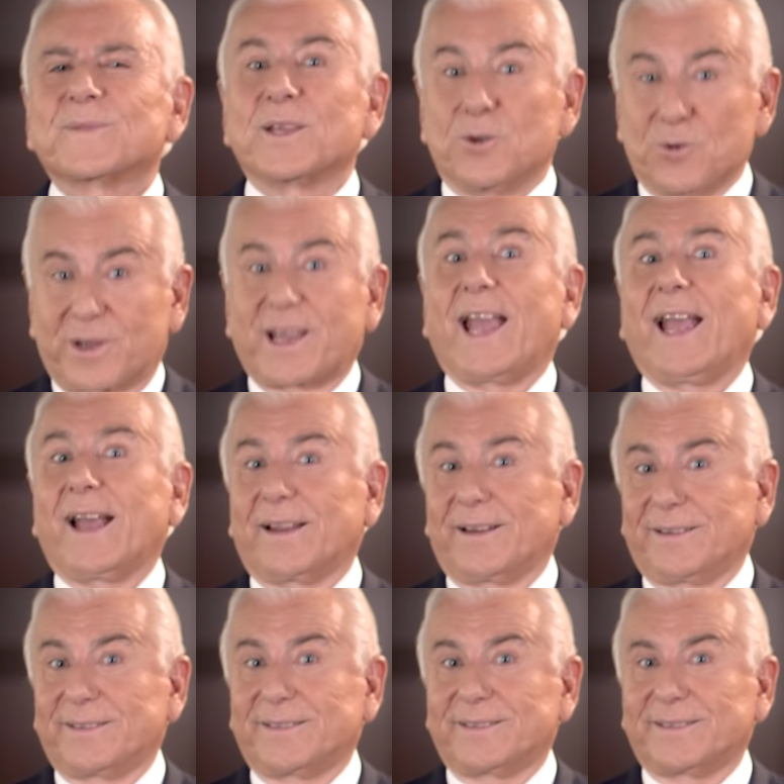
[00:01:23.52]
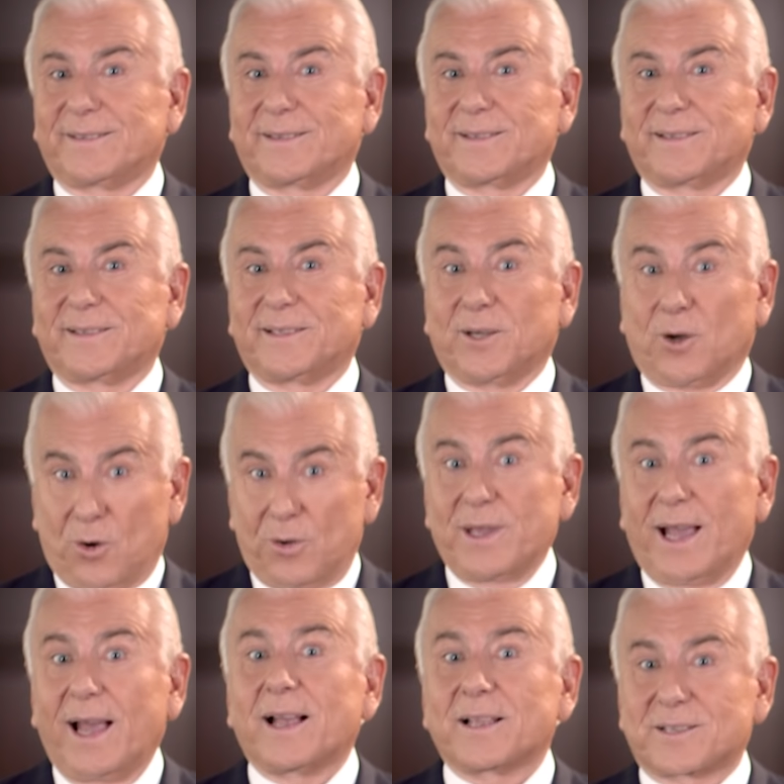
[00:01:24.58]
you can. Oh,
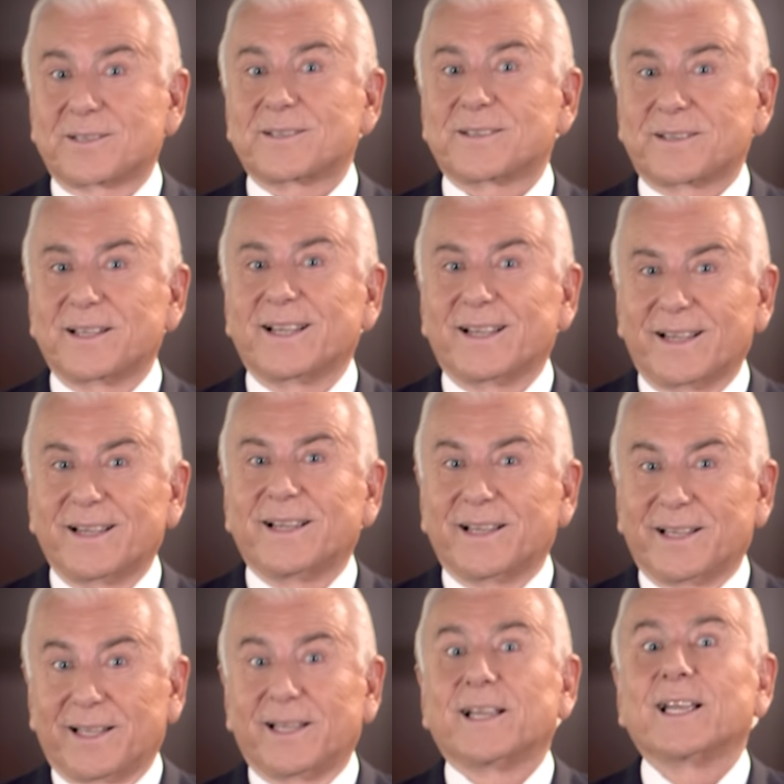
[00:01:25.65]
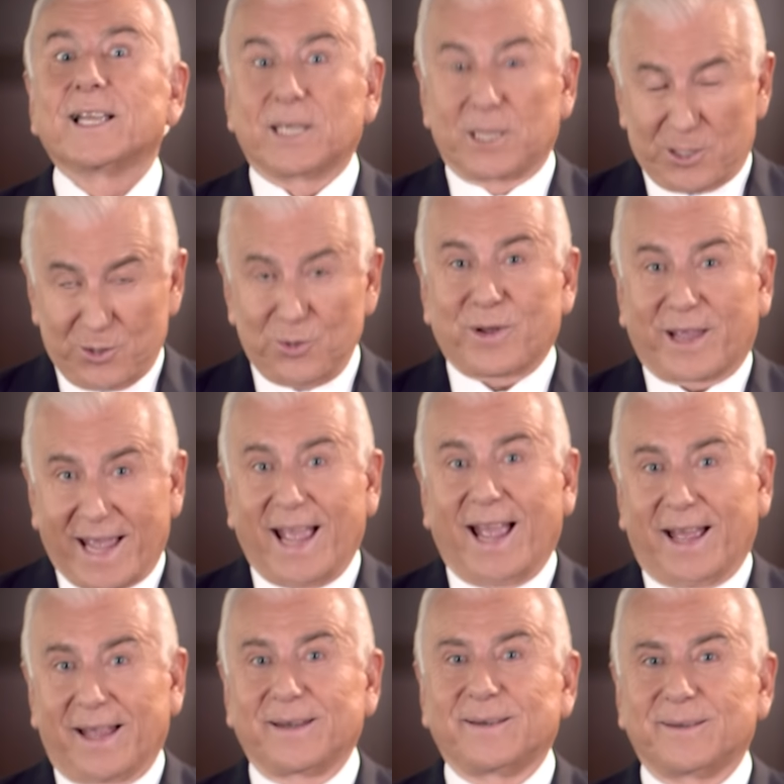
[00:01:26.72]
yes, you
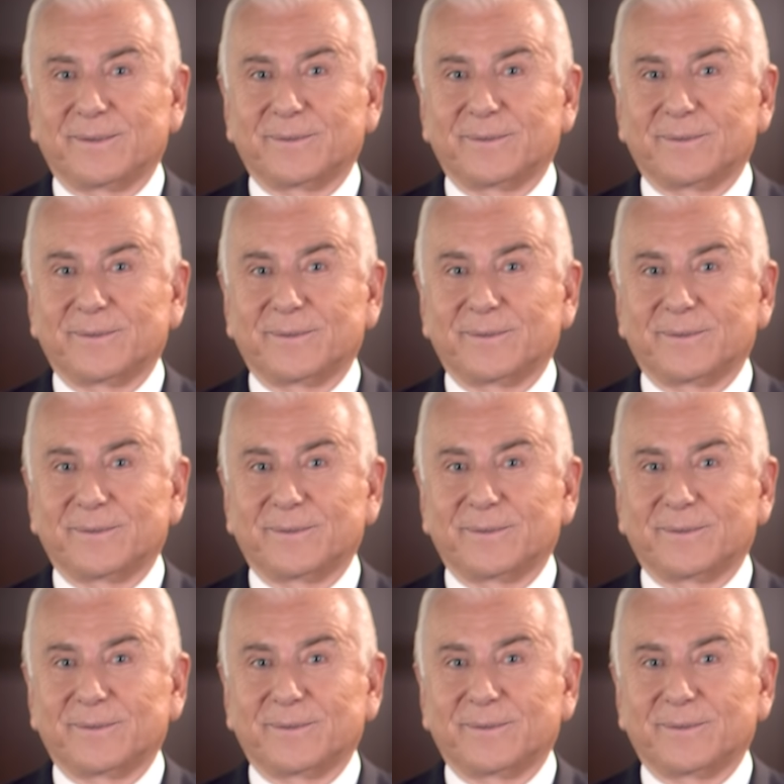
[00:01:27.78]
can.